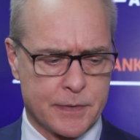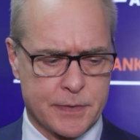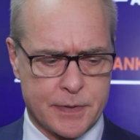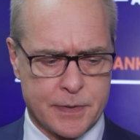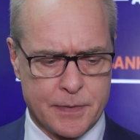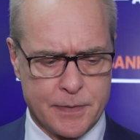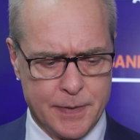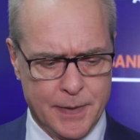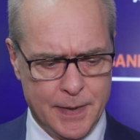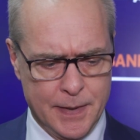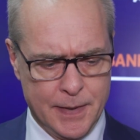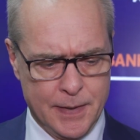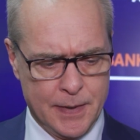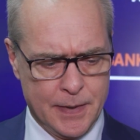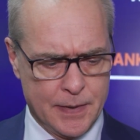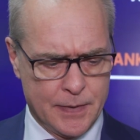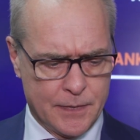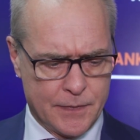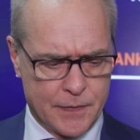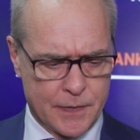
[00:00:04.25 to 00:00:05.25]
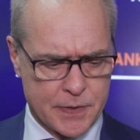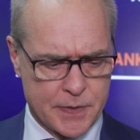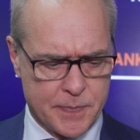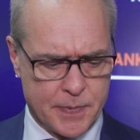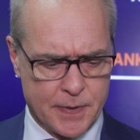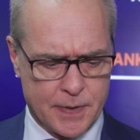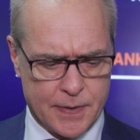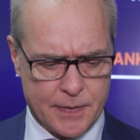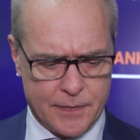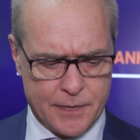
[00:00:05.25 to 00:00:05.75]
So the first
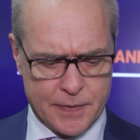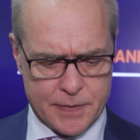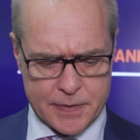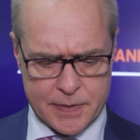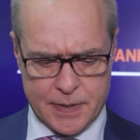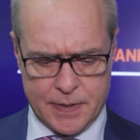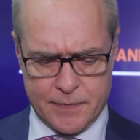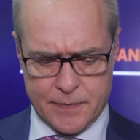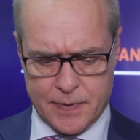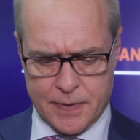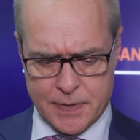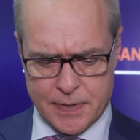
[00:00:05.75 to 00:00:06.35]
period I feel is even.